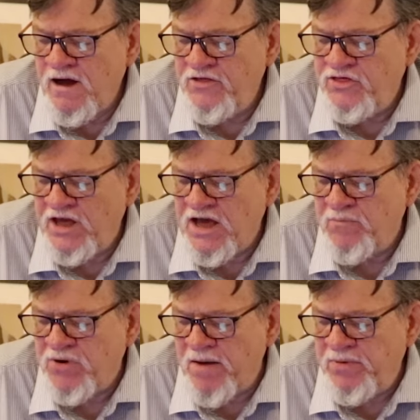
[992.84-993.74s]
I think I
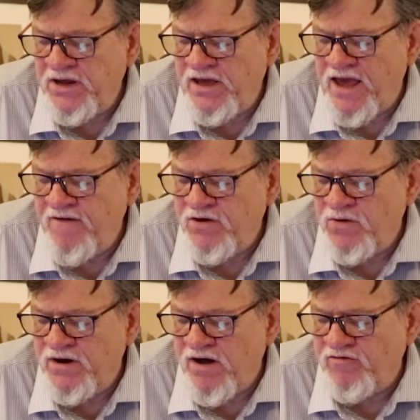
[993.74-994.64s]
probably gave
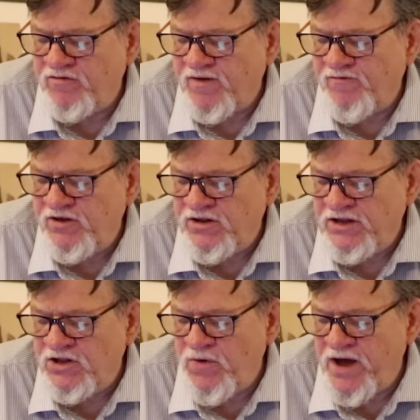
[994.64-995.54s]
you enough of a
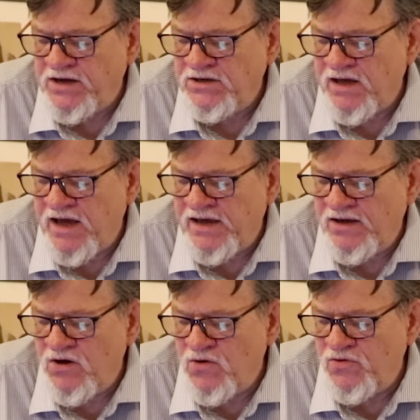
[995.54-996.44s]
feeling the way I
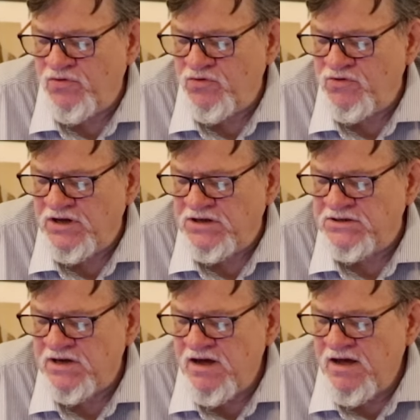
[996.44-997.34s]
go through
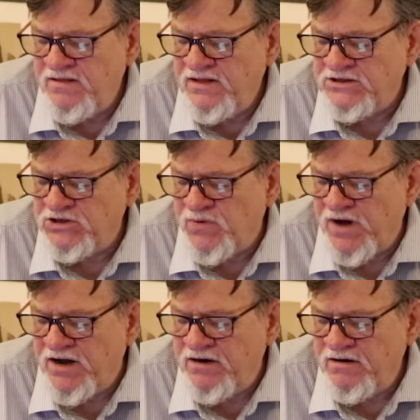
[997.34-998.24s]
these. This
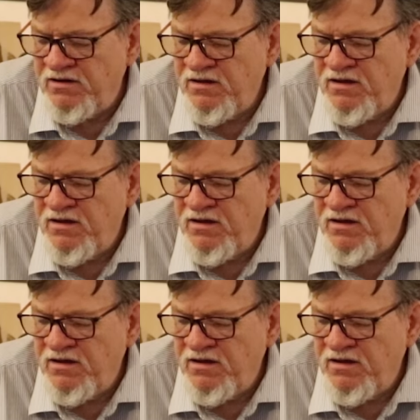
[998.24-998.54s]
one,